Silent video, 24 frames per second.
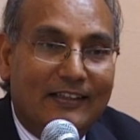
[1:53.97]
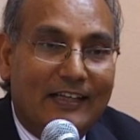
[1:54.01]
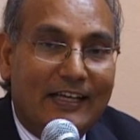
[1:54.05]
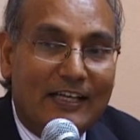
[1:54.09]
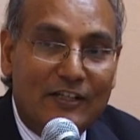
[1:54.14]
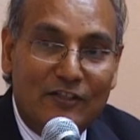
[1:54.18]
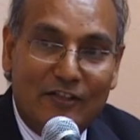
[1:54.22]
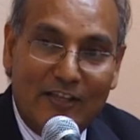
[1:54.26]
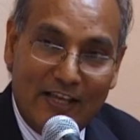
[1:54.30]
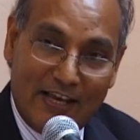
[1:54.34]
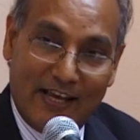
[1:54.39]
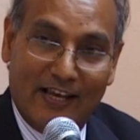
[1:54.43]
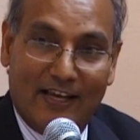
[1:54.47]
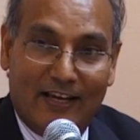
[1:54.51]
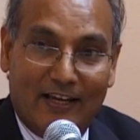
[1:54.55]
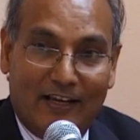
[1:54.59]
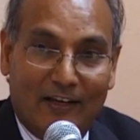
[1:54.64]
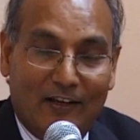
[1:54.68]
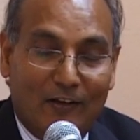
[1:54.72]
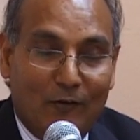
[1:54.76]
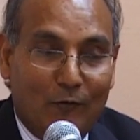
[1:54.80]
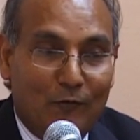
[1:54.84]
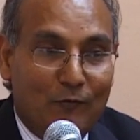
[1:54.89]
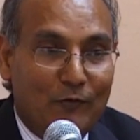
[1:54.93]
is
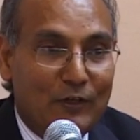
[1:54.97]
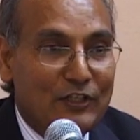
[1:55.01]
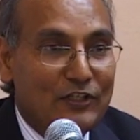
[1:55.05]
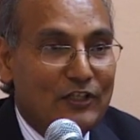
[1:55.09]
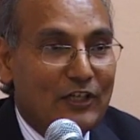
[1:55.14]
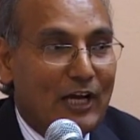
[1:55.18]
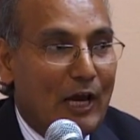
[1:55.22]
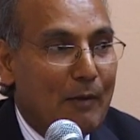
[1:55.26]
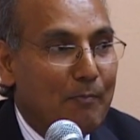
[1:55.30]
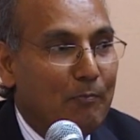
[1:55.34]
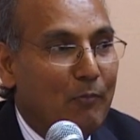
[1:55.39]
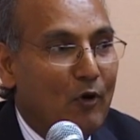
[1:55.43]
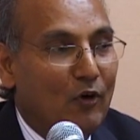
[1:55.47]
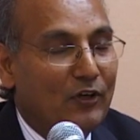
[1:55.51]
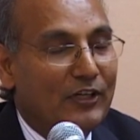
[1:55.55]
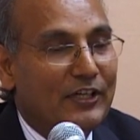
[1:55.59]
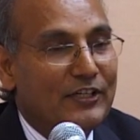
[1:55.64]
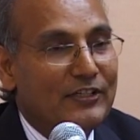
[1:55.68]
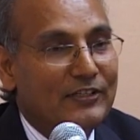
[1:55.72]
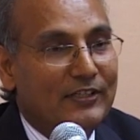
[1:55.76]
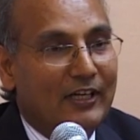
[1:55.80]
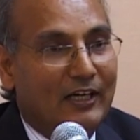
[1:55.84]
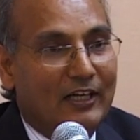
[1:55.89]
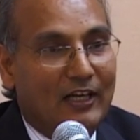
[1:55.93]
there, which
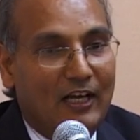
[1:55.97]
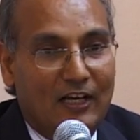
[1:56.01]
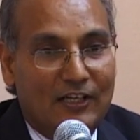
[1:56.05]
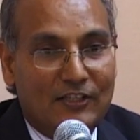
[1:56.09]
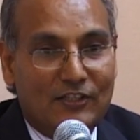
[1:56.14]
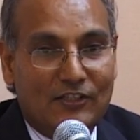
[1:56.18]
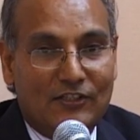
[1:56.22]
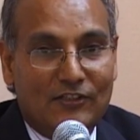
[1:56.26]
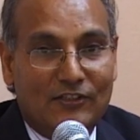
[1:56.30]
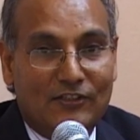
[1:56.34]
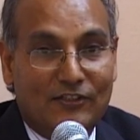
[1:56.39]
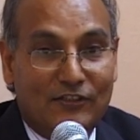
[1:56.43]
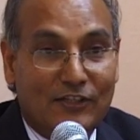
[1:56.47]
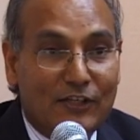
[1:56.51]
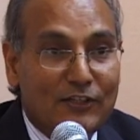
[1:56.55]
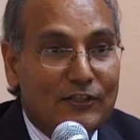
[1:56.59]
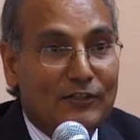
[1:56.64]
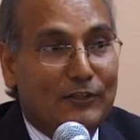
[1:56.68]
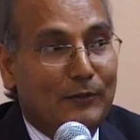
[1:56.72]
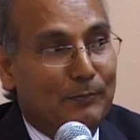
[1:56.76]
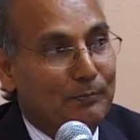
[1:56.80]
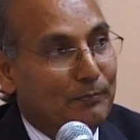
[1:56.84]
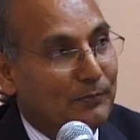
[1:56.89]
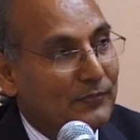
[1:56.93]
embodies the caste
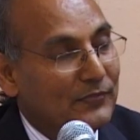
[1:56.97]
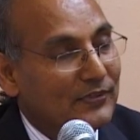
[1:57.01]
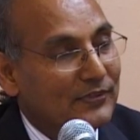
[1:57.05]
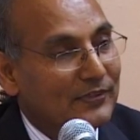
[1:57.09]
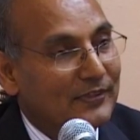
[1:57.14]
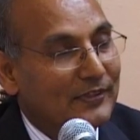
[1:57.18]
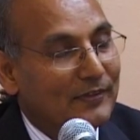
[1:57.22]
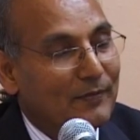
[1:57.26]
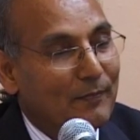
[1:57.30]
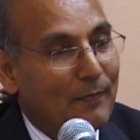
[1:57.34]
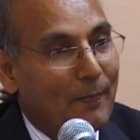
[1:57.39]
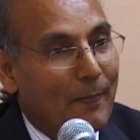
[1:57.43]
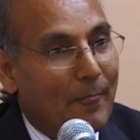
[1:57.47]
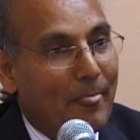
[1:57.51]
systems,